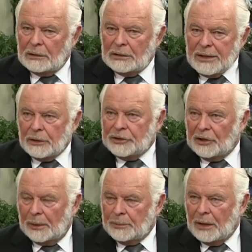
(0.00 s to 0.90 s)

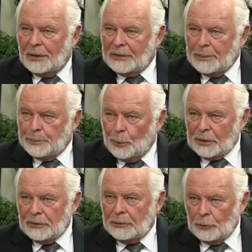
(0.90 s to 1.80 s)
leadership of
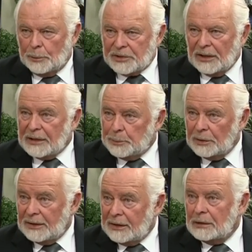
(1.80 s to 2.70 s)
important groups like
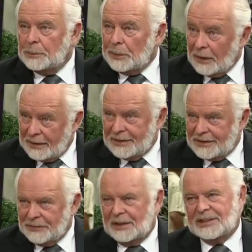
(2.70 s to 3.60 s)
political
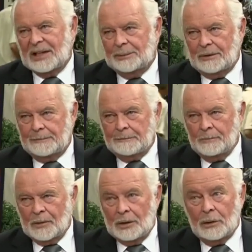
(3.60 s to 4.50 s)
parties, for example,
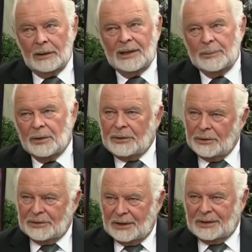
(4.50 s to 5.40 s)
or labor
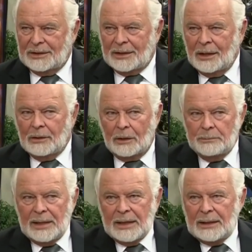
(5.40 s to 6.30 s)
unions, or
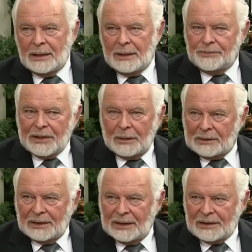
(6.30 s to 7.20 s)
media
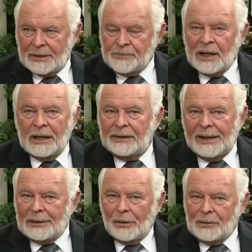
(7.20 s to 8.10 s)
outlets,
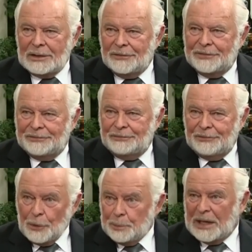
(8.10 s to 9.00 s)
then only a
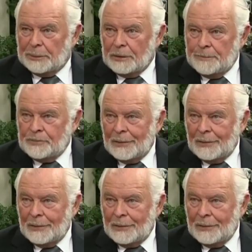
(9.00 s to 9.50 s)
few people